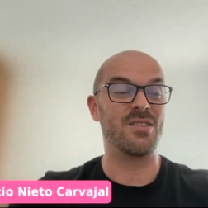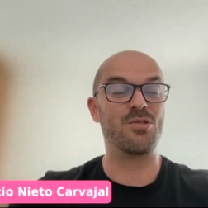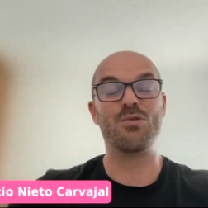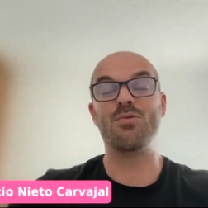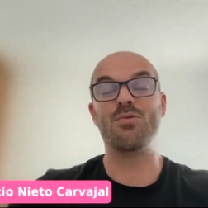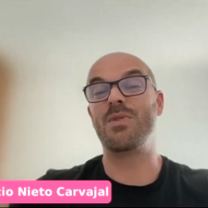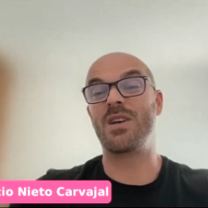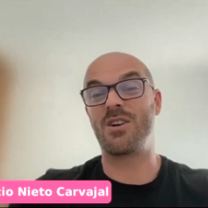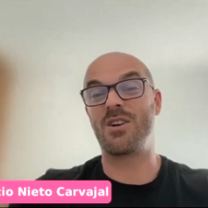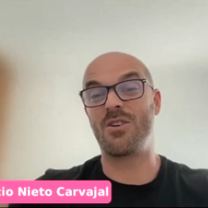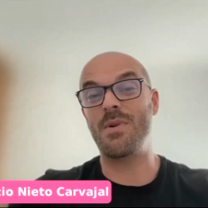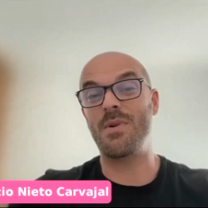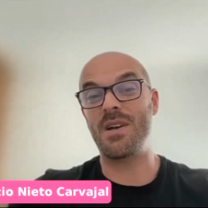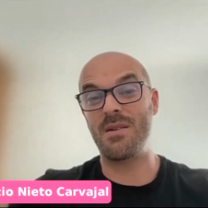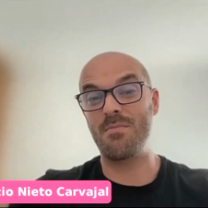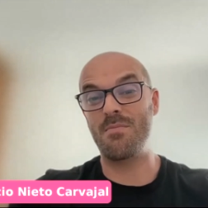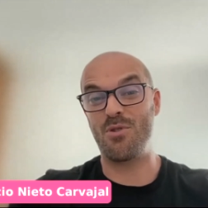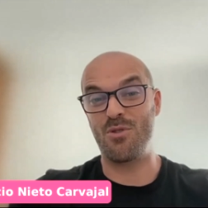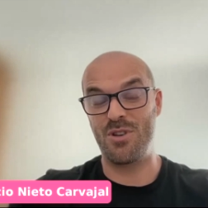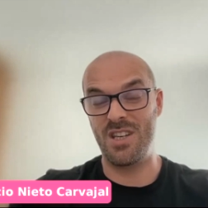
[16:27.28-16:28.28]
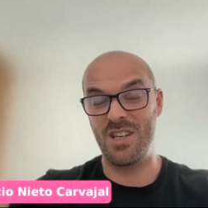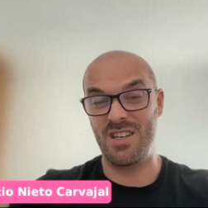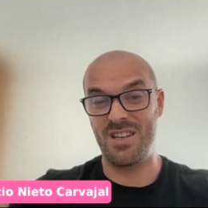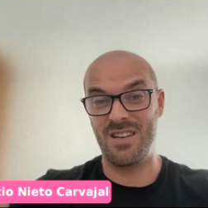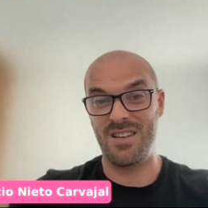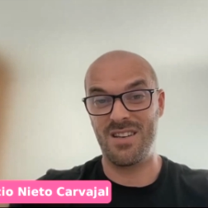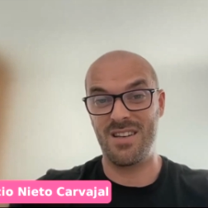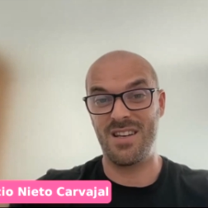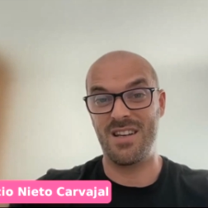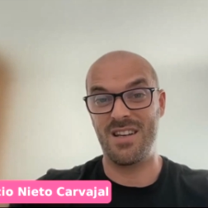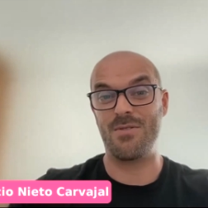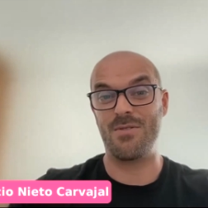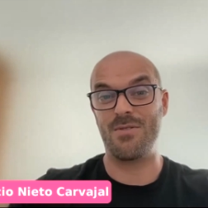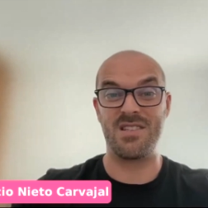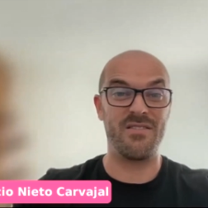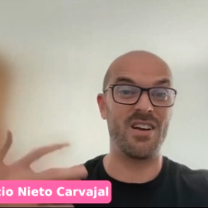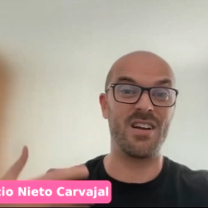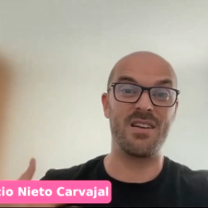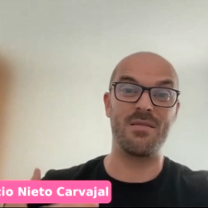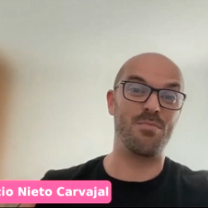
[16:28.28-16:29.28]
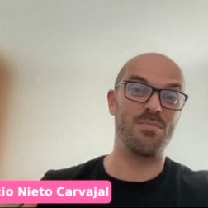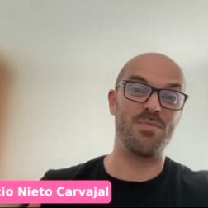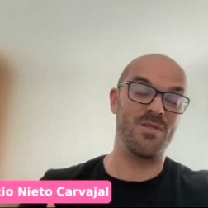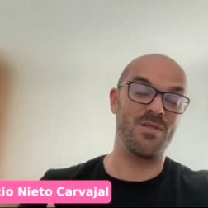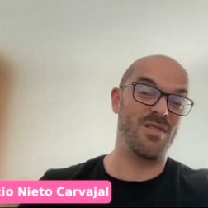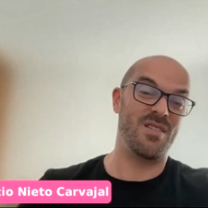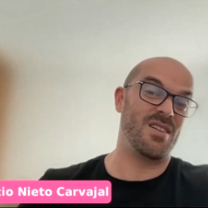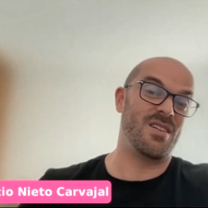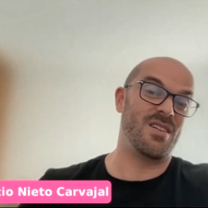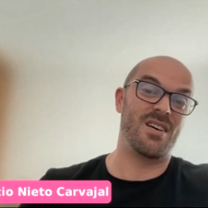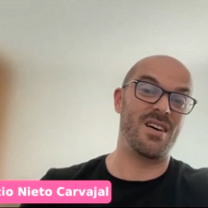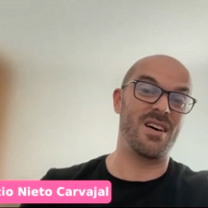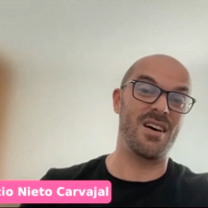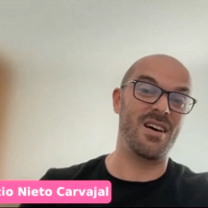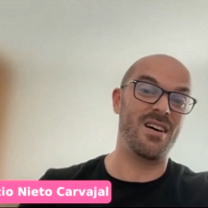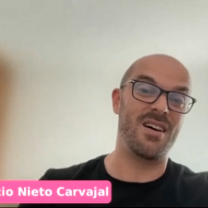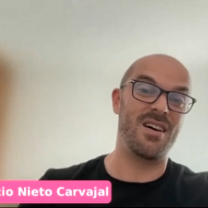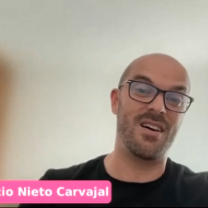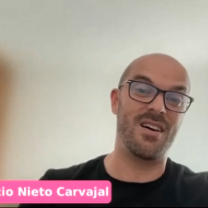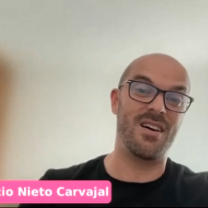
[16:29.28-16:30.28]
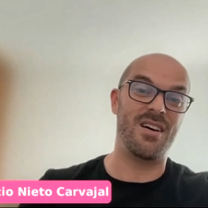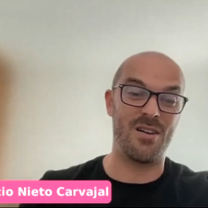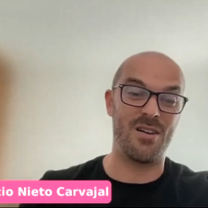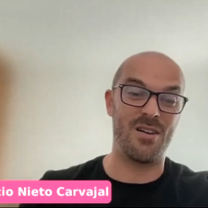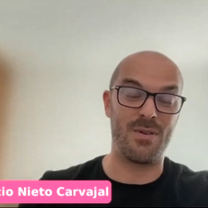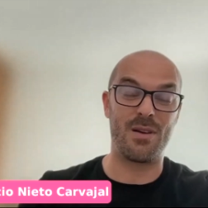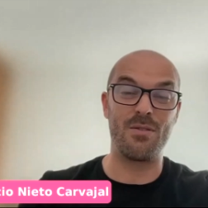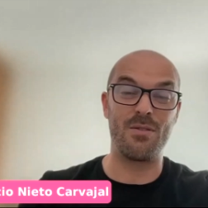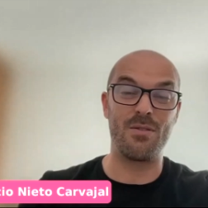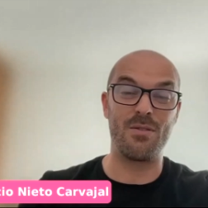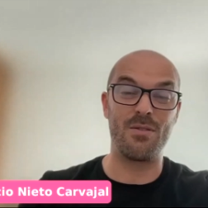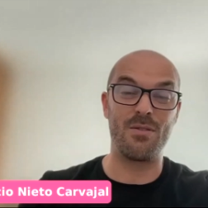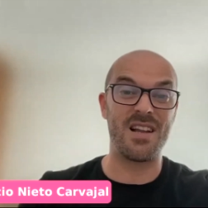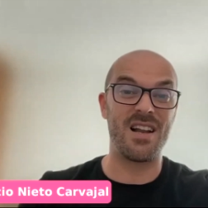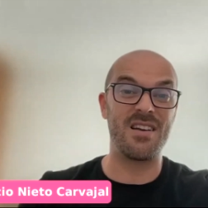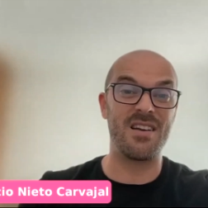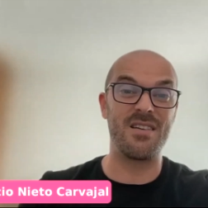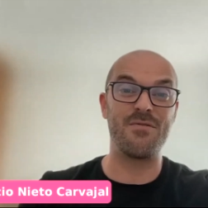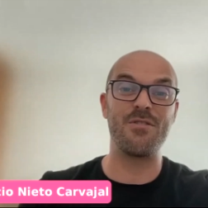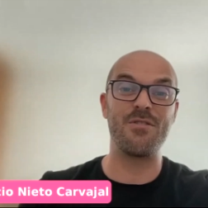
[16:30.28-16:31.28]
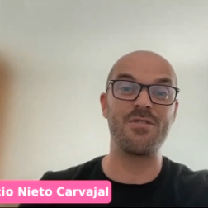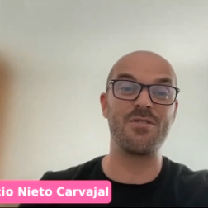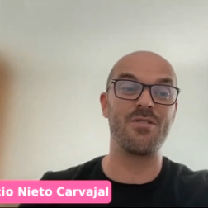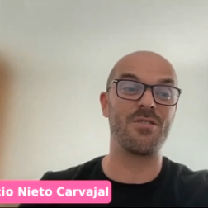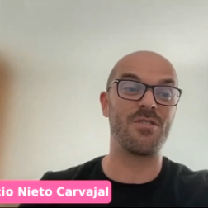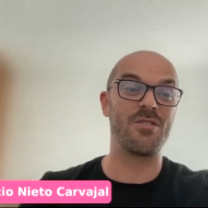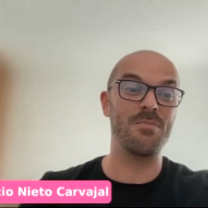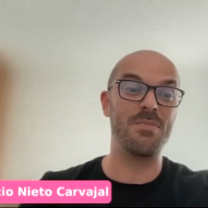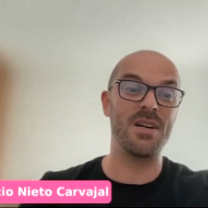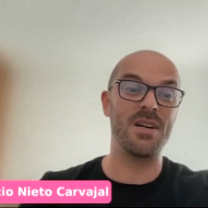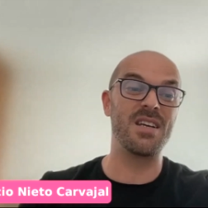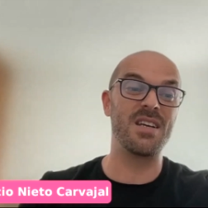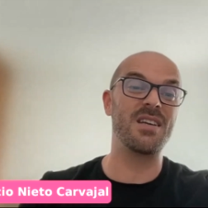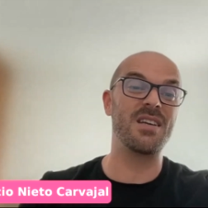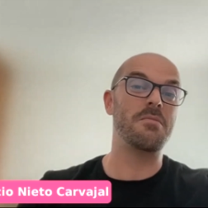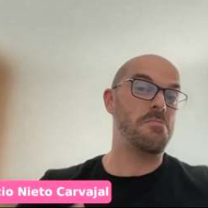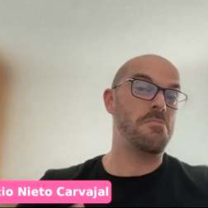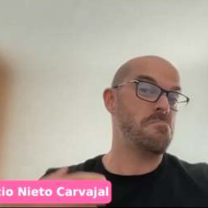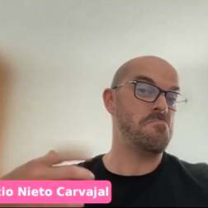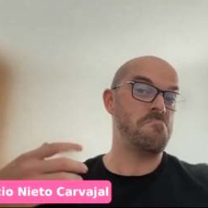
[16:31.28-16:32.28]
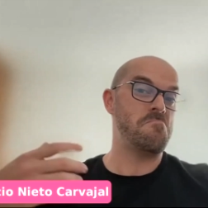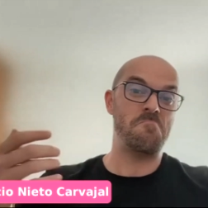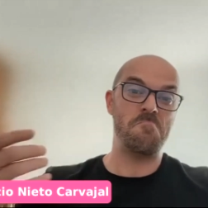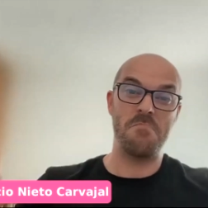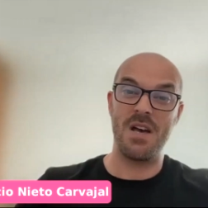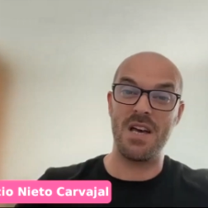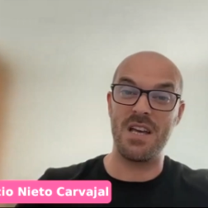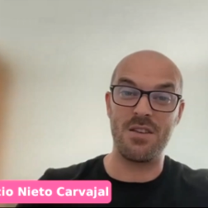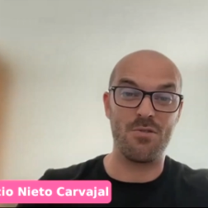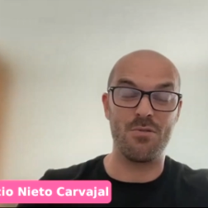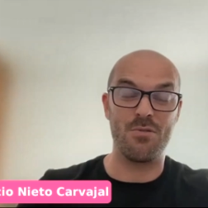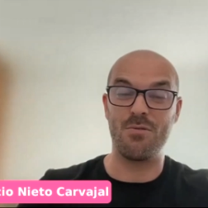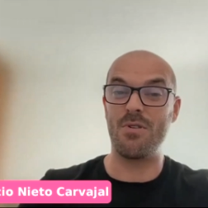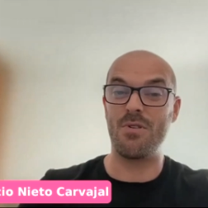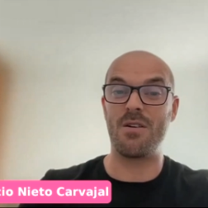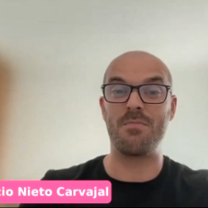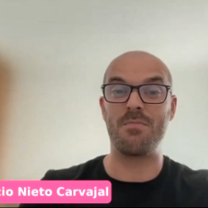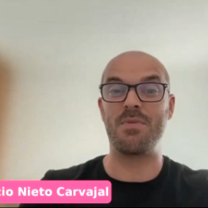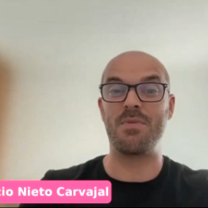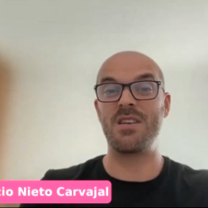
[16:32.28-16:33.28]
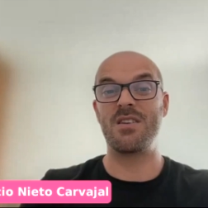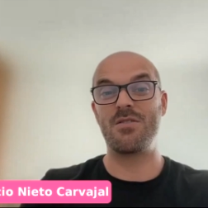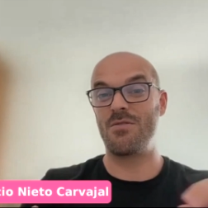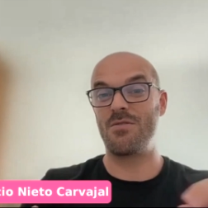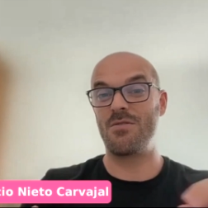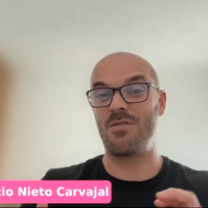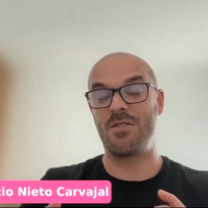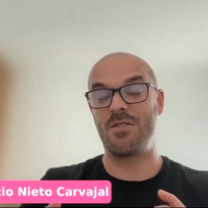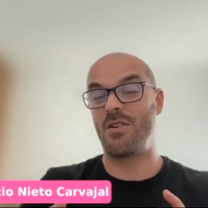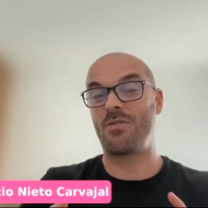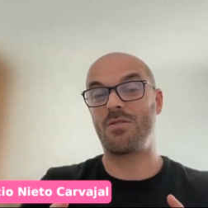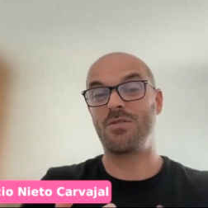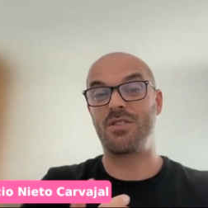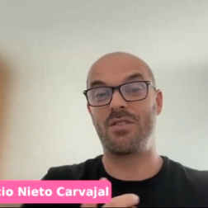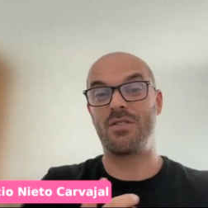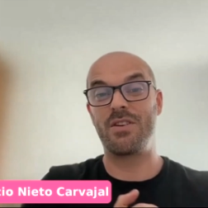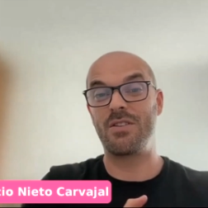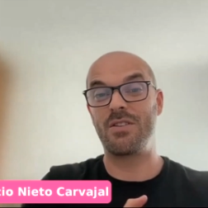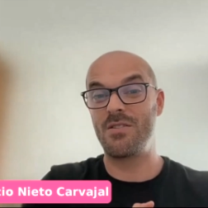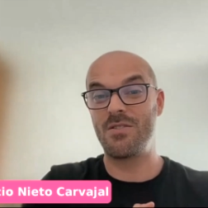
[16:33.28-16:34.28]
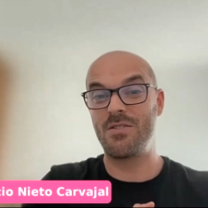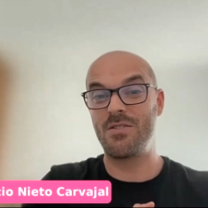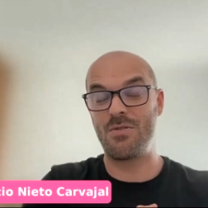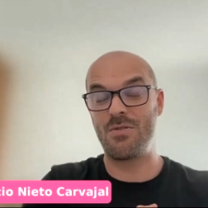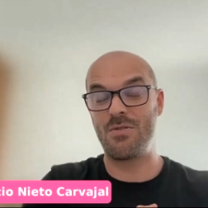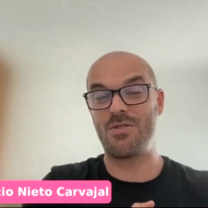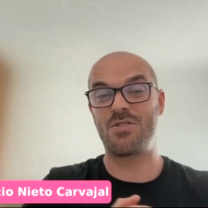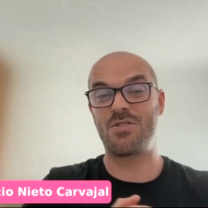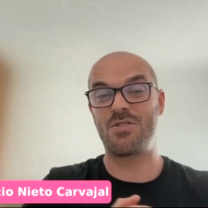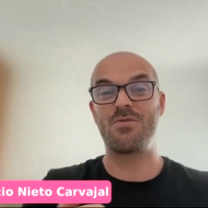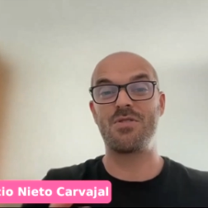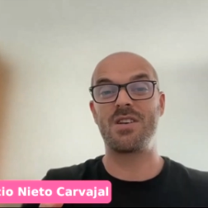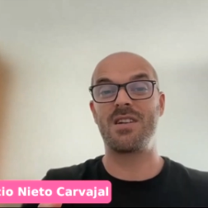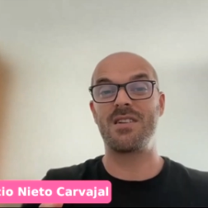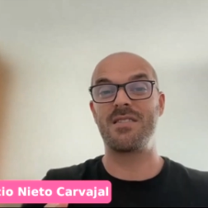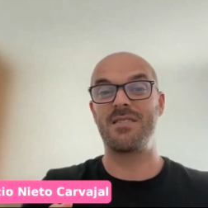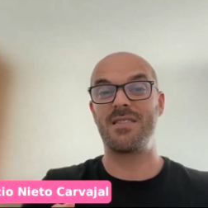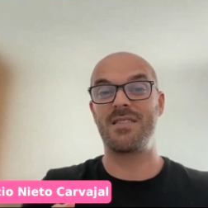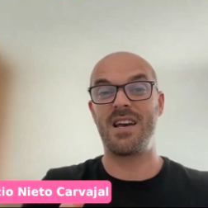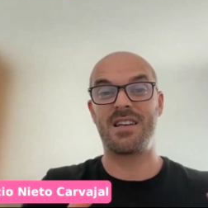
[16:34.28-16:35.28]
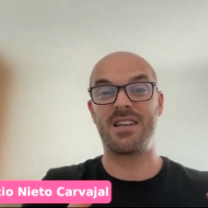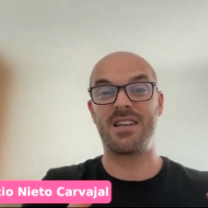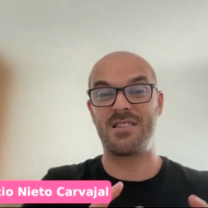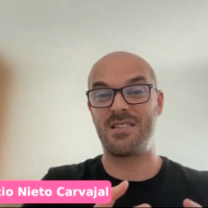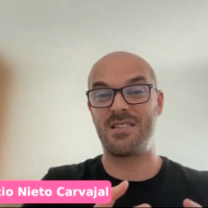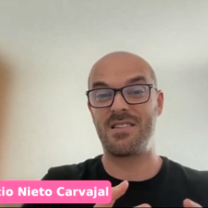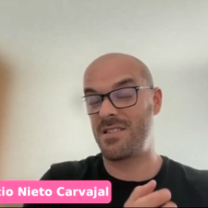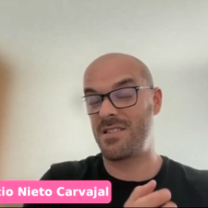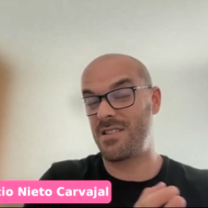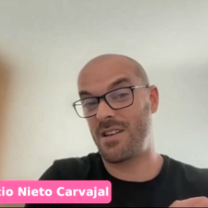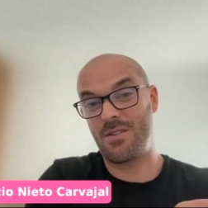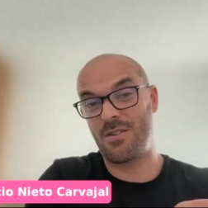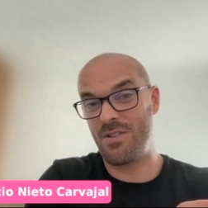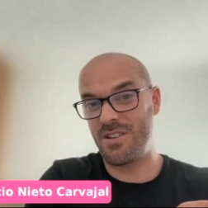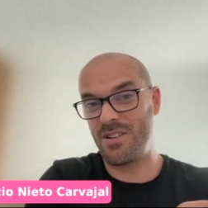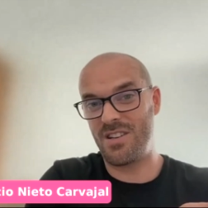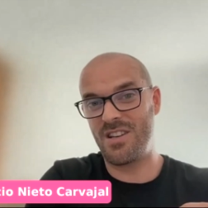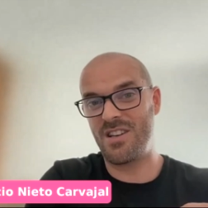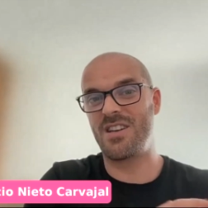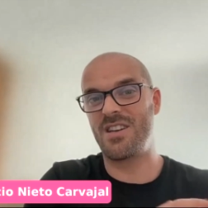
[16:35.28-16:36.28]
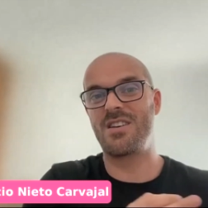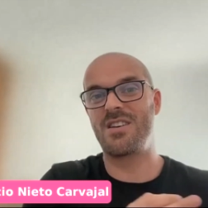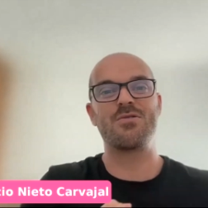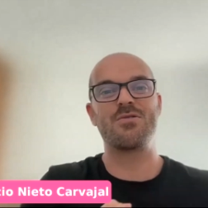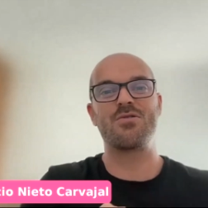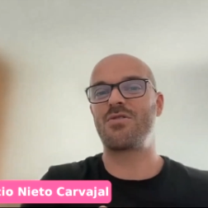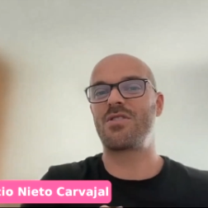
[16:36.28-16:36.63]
become an employee and receive a regular salary from your company, and you are paying you're contributing to your social security,